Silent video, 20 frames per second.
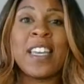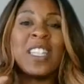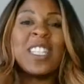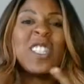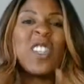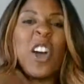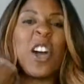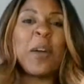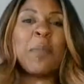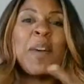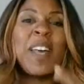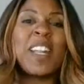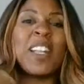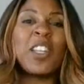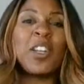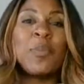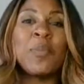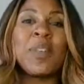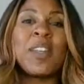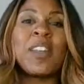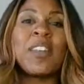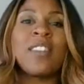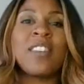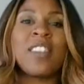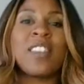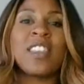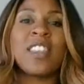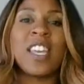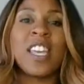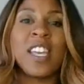Let's talk about a little bit of
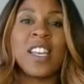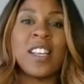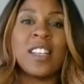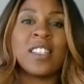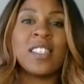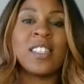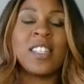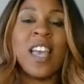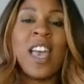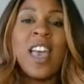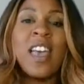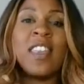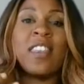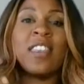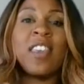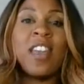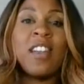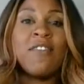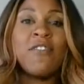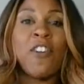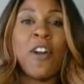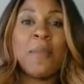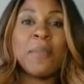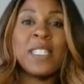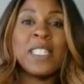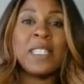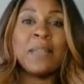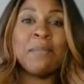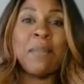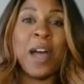things that a
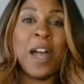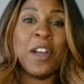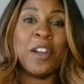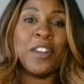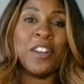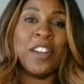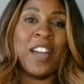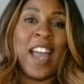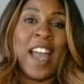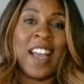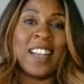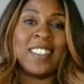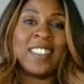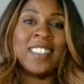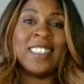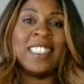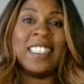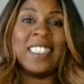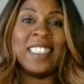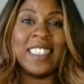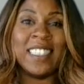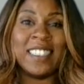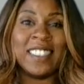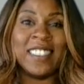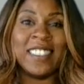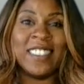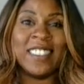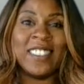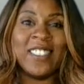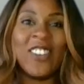pharmacy buyer actually
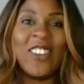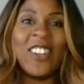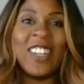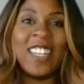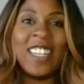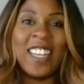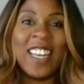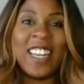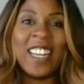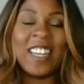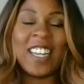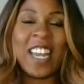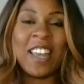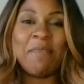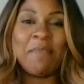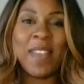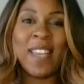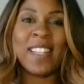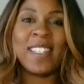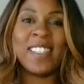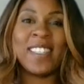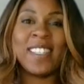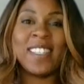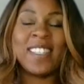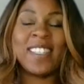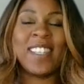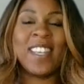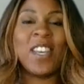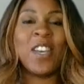does on a day-to-day basis.